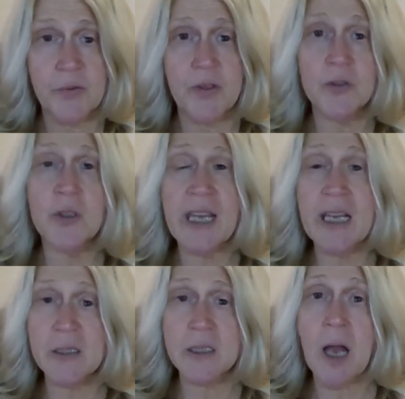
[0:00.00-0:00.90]
The
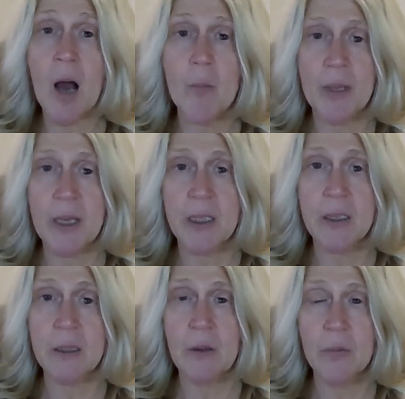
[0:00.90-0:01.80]
land's not big,
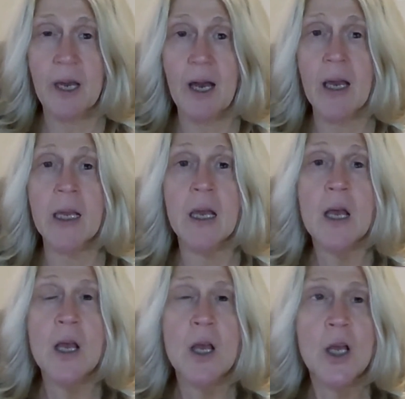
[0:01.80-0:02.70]
okay?
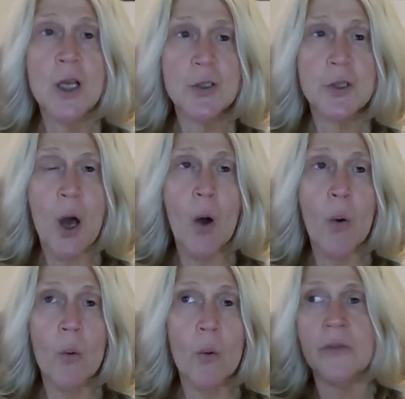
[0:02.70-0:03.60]

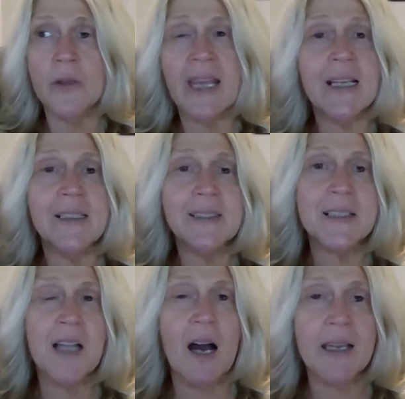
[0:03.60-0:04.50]
So the land does
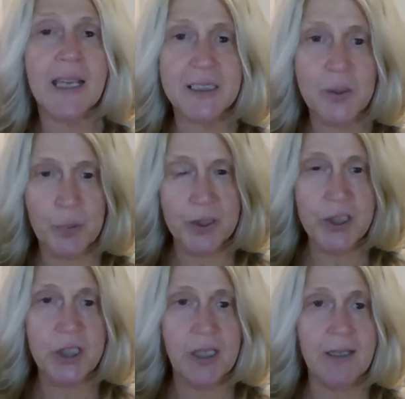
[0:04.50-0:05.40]
not get
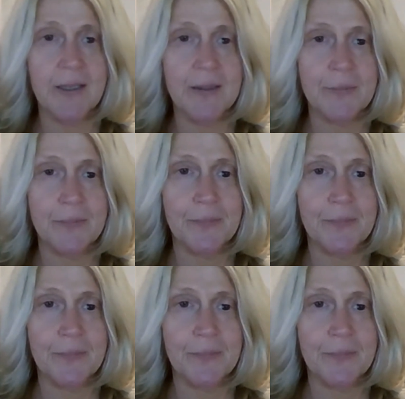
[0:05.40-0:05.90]
depreciated.